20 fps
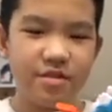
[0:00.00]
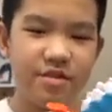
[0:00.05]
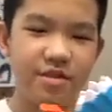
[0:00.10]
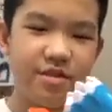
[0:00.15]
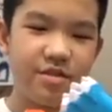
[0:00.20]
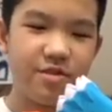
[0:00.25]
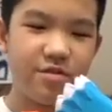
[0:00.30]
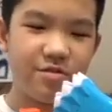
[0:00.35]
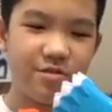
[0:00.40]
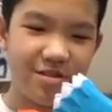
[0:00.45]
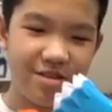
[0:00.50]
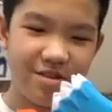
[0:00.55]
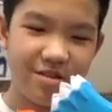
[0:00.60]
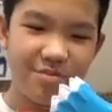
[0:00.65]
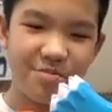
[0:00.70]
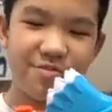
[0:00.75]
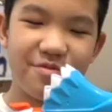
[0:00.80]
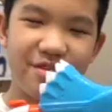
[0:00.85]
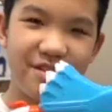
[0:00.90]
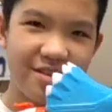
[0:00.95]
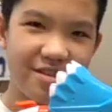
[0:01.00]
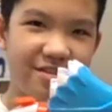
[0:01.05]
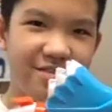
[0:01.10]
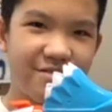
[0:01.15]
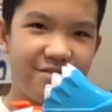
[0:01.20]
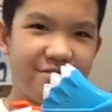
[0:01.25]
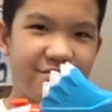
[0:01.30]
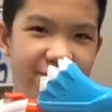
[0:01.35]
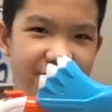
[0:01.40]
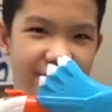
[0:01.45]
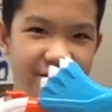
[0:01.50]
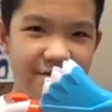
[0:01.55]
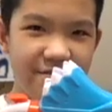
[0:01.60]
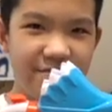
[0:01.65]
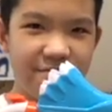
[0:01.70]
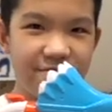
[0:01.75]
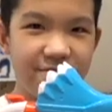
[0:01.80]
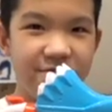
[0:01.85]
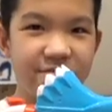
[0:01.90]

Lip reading: the totally brand new Nerf